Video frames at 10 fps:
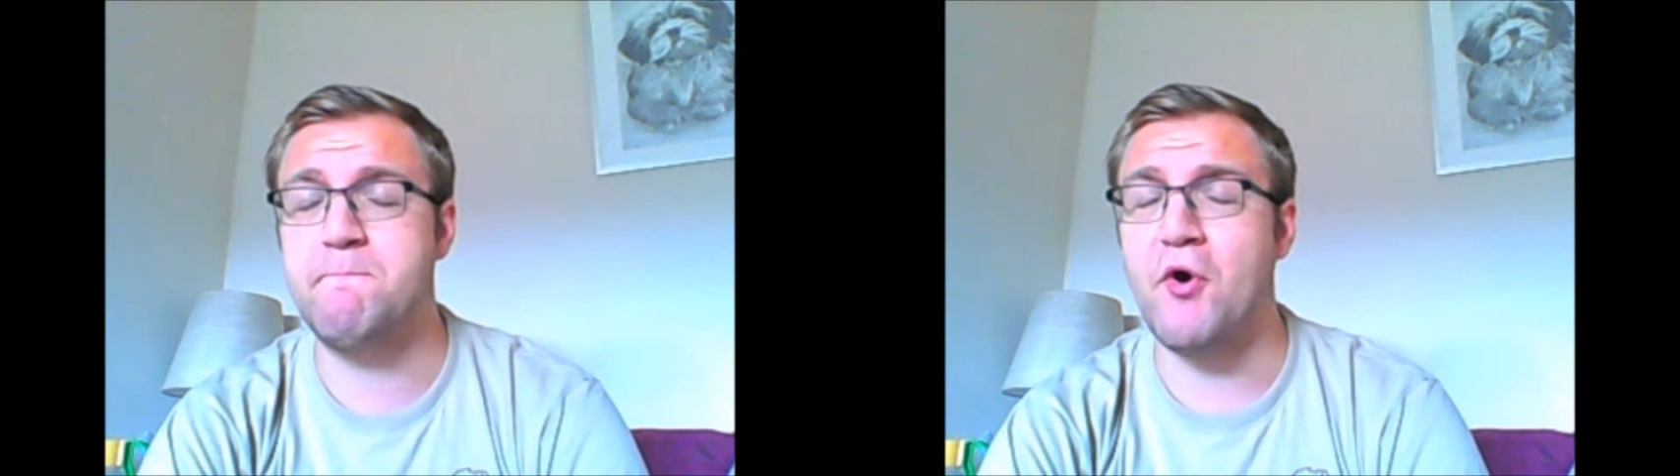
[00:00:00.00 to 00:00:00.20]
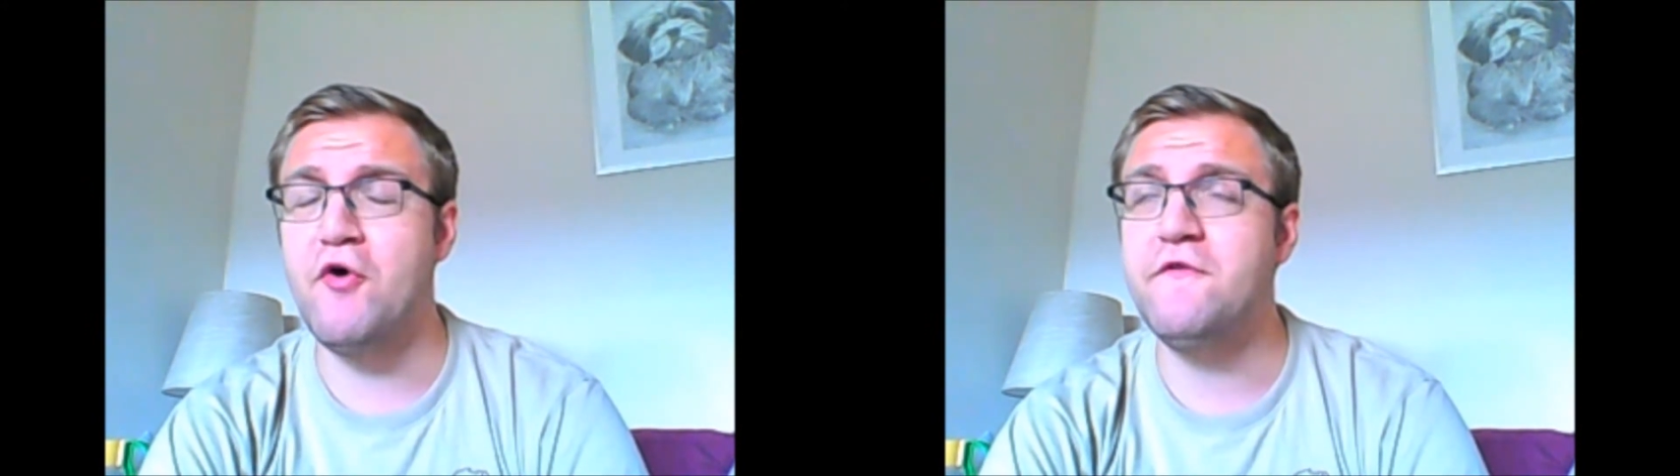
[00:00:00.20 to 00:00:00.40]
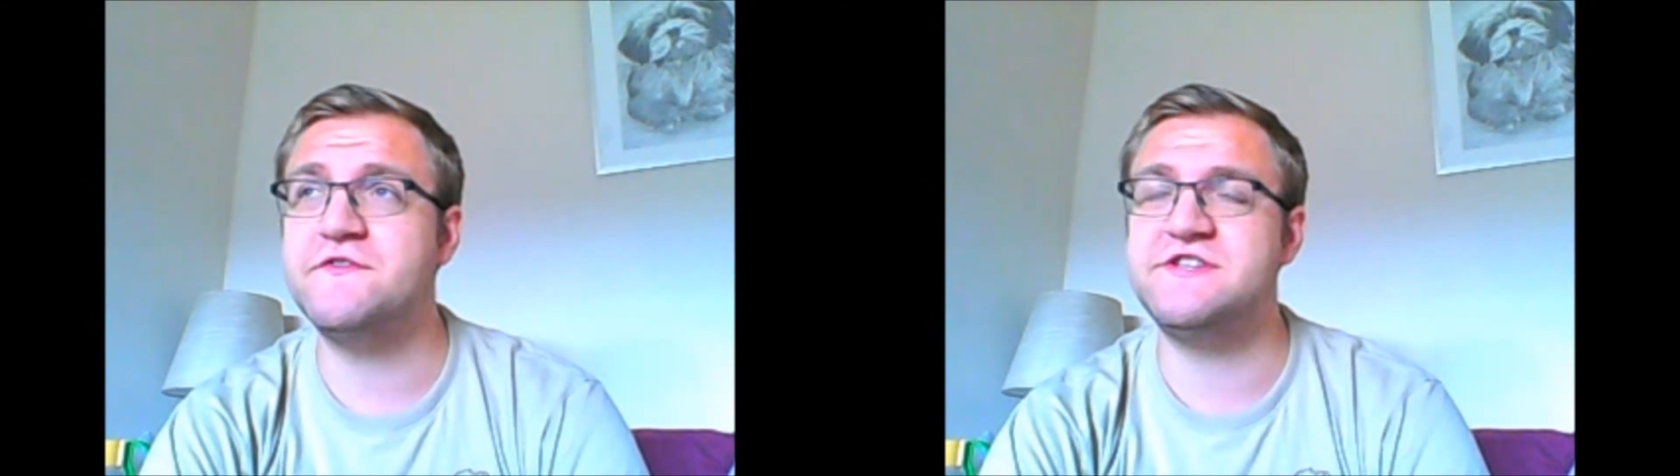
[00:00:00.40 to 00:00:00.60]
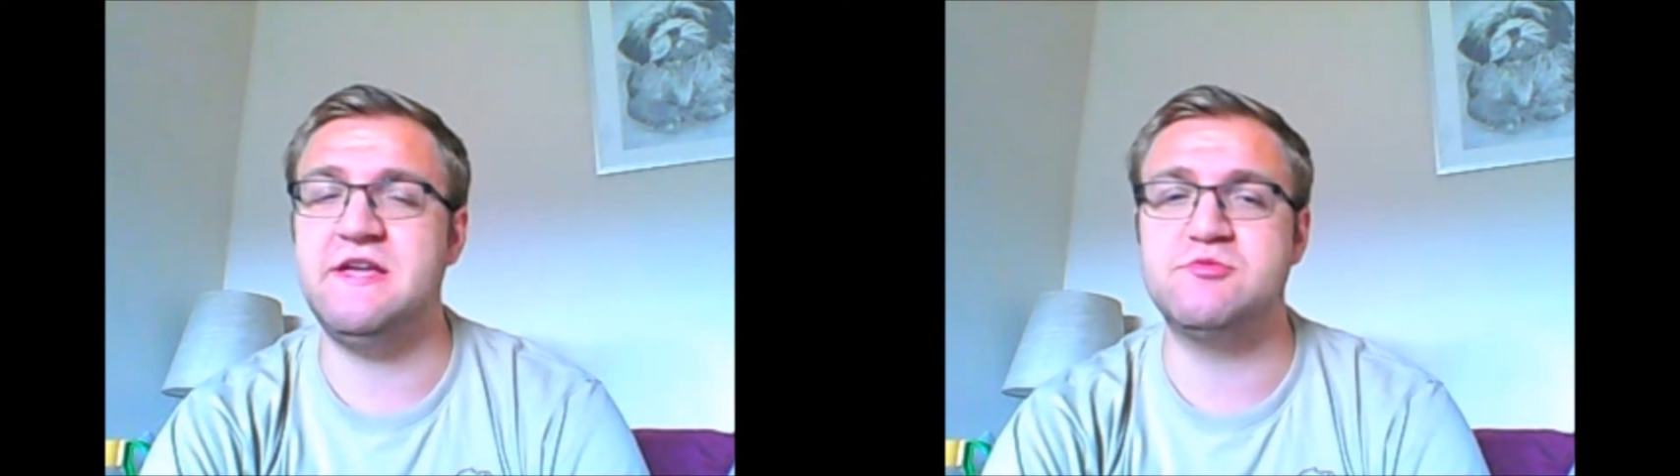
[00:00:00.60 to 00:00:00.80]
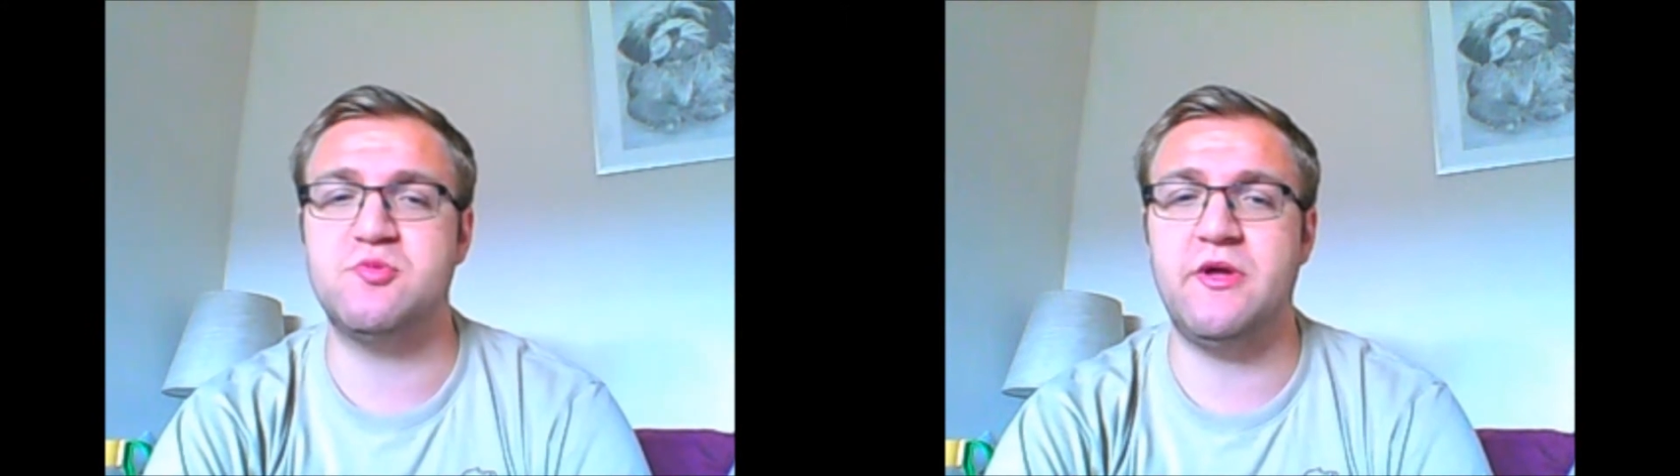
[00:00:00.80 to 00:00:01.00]
Both
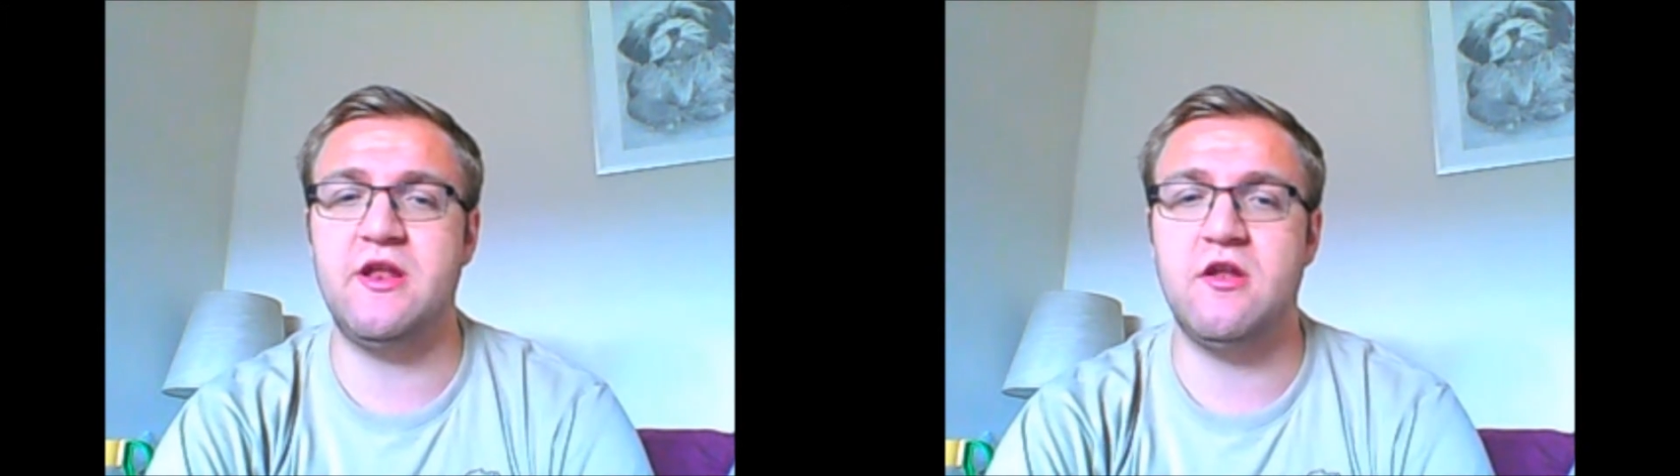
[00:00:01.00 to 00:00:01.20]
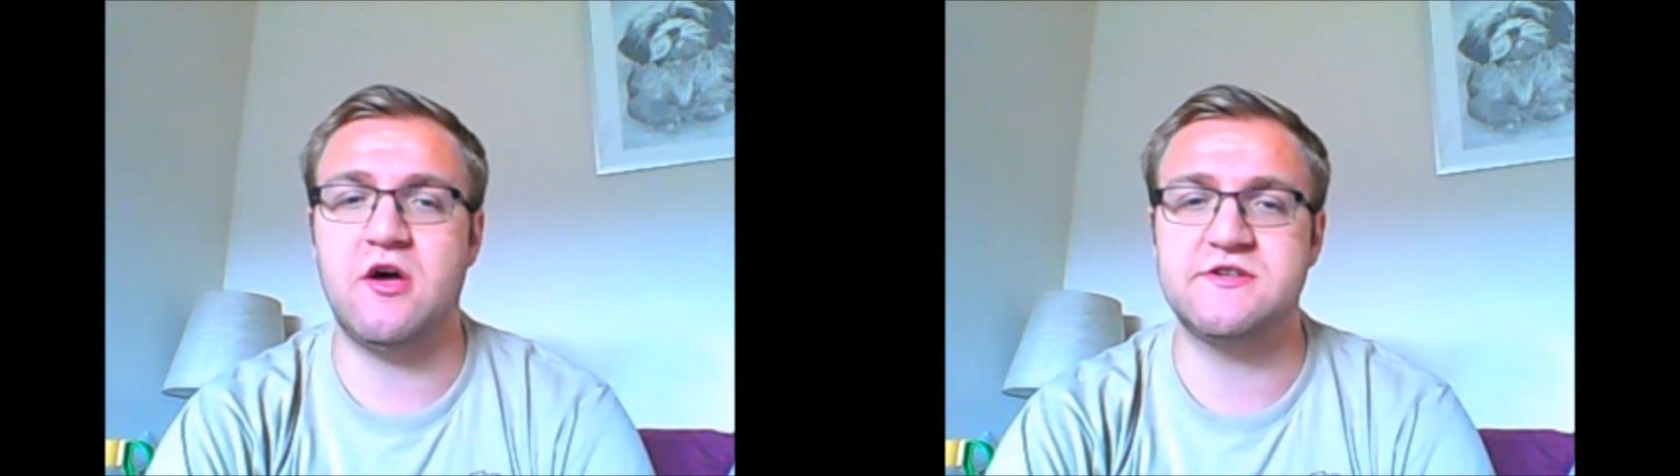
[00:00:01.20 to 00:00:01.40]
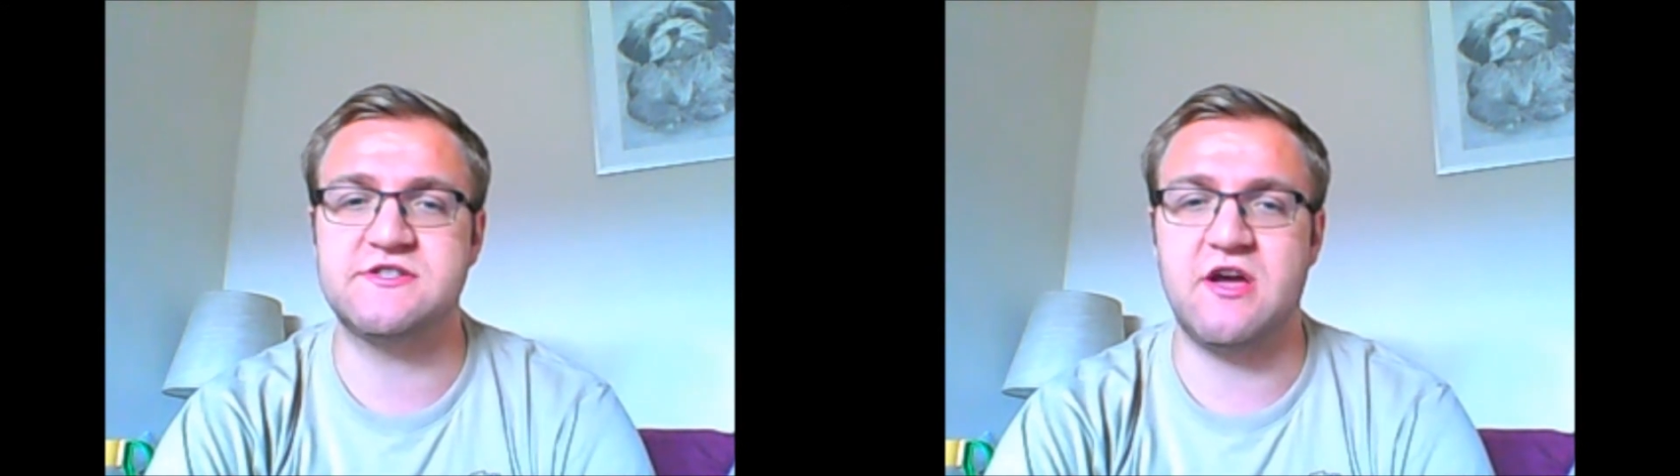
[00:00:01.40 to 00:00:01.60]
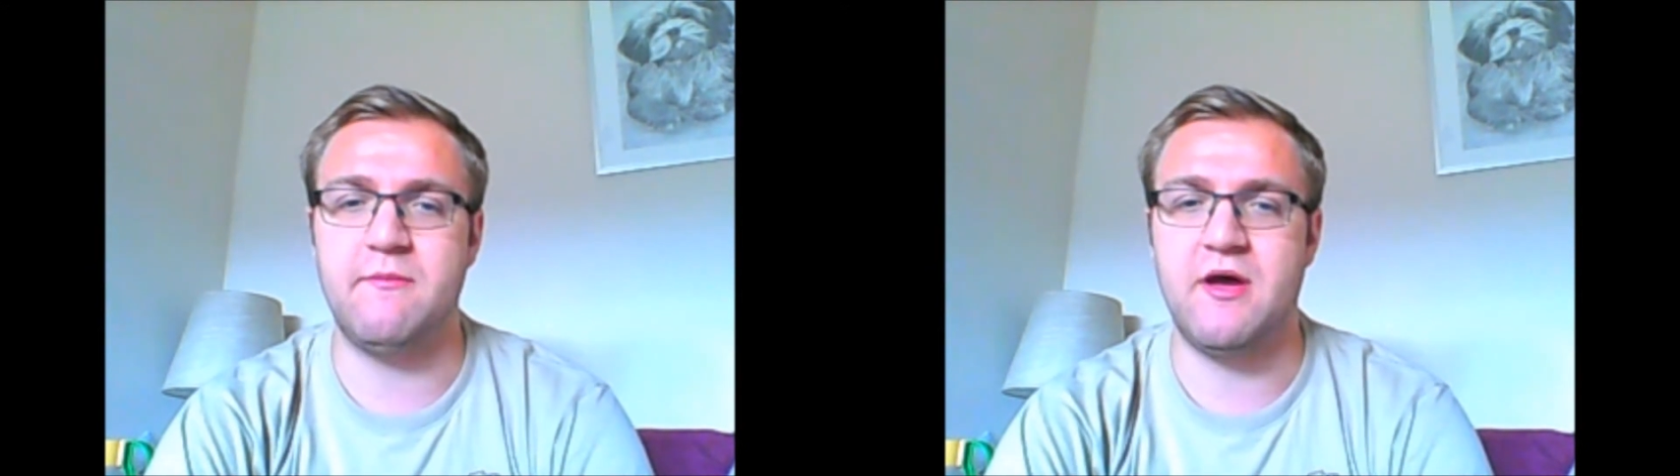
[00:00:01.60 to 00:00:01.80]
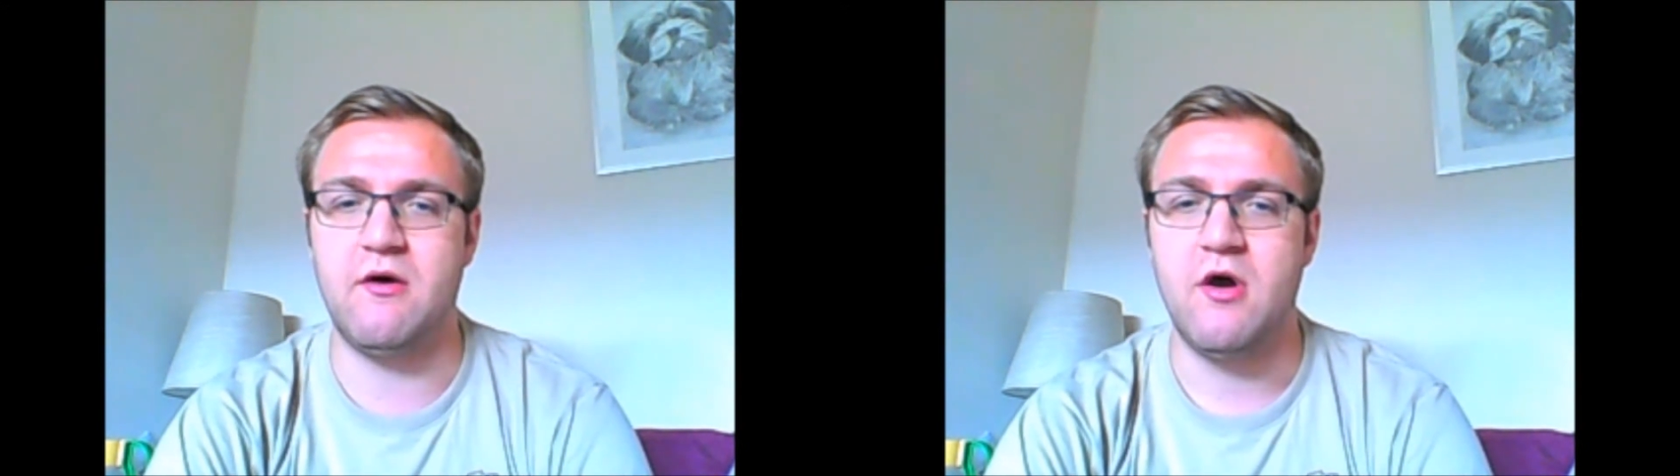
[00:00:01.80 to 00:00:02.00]
teams winning last
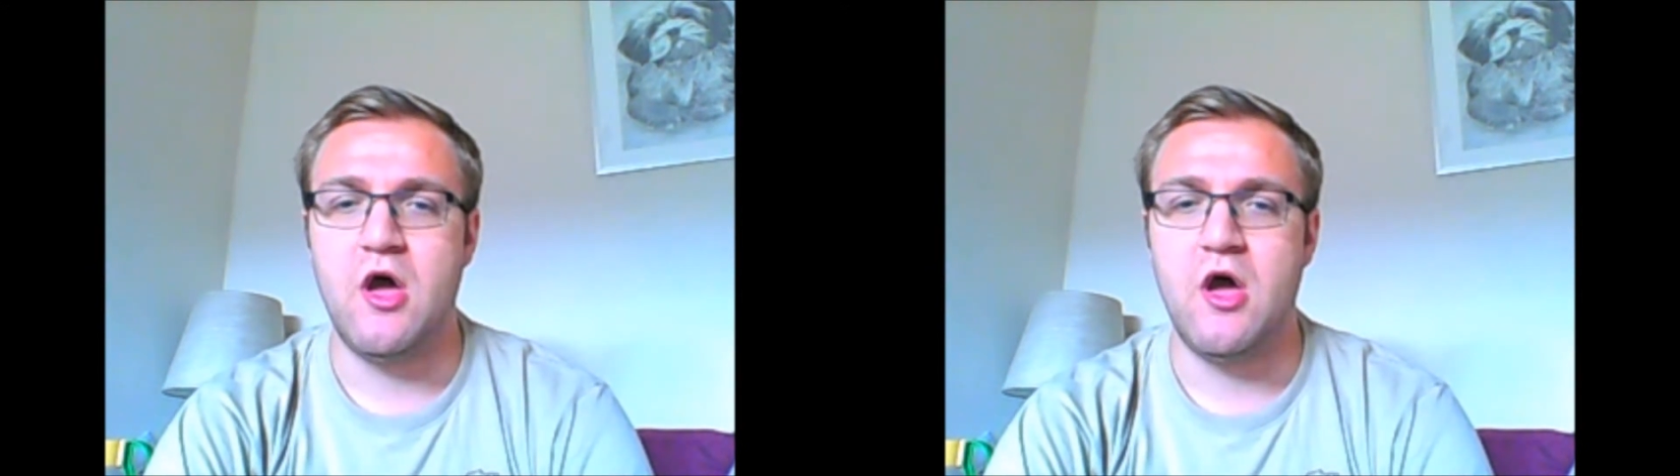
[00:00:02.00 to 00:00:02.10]
time out.